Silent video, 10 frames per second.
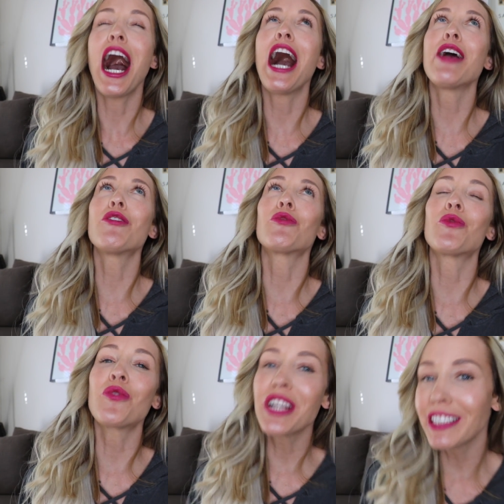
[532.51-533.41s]
I
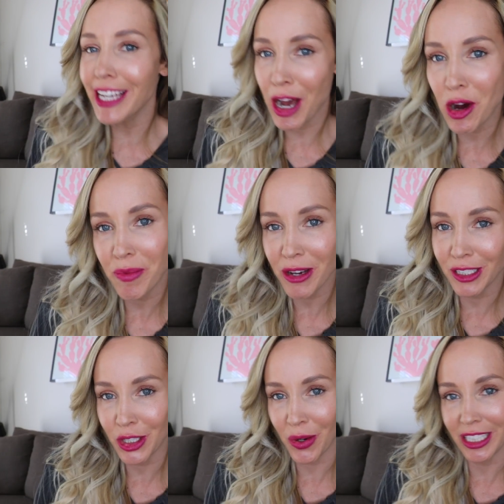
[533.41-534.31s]
really hope you
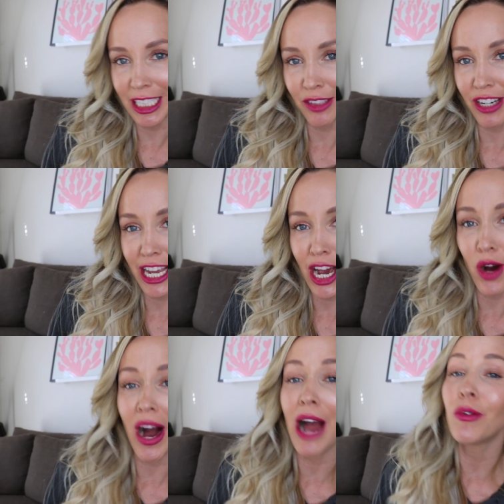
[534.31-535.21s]
enjoyed this
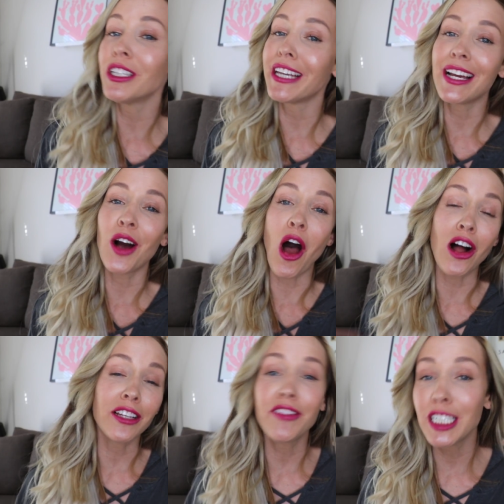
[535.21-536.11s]
video. I will link
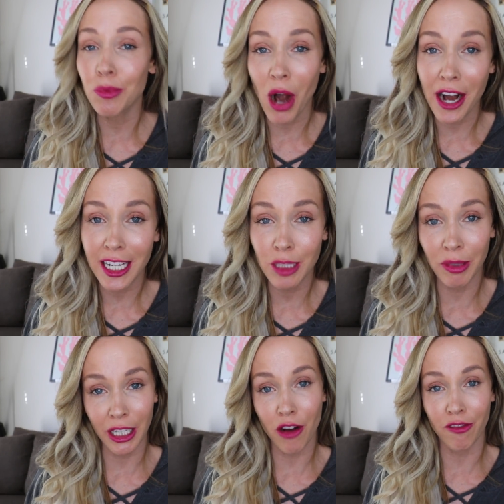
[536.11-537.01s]
all of these products
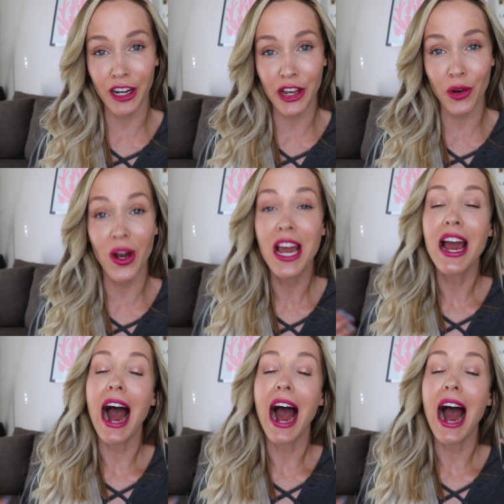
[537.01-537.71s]
below for you.